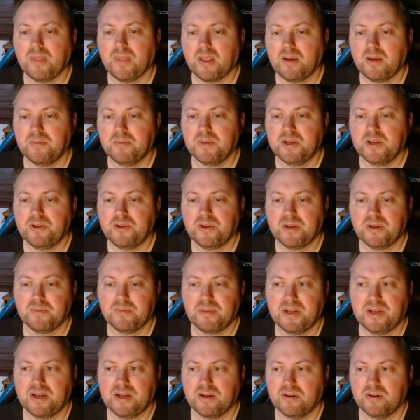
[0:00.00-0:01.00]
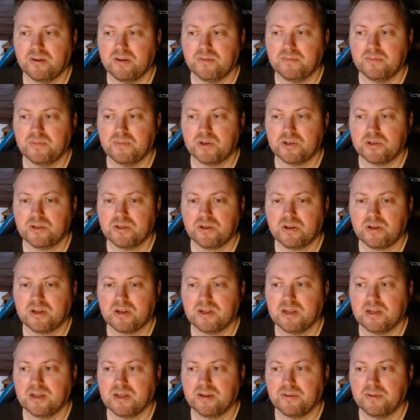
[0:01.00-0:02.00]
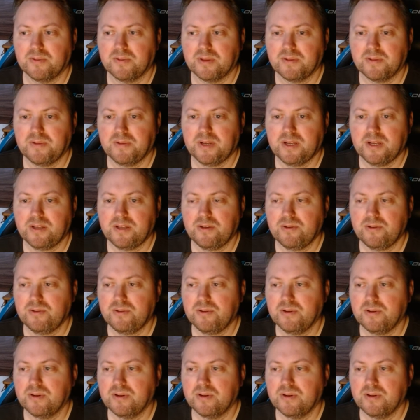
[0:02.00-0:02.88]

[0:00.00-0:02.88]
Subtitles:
but you can play more solidly with queen e2,